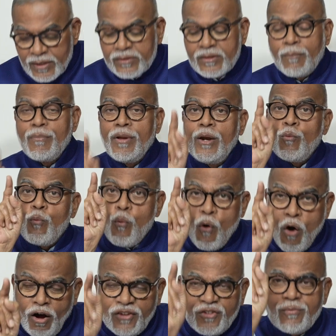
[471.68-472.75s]
The bill
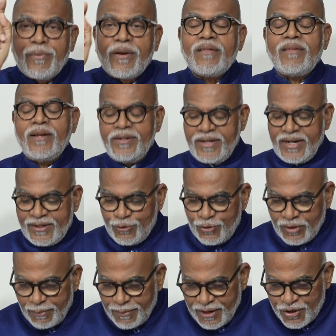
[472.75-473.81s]
was presented to
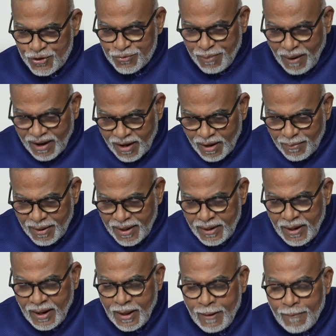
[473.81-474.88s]
the British Parliament
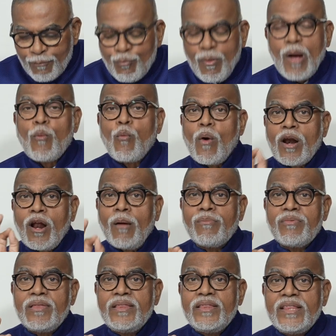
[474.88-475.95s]
by one
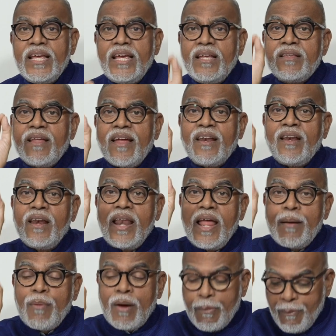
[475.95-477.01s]
of the then
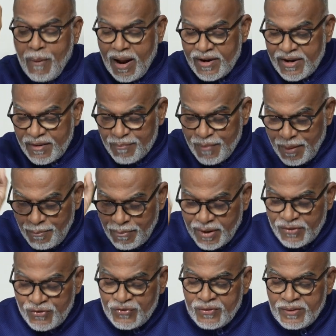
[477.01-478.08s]
Labour Party
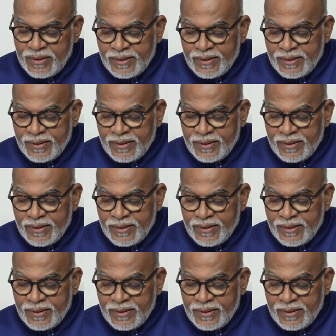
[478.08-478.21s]
members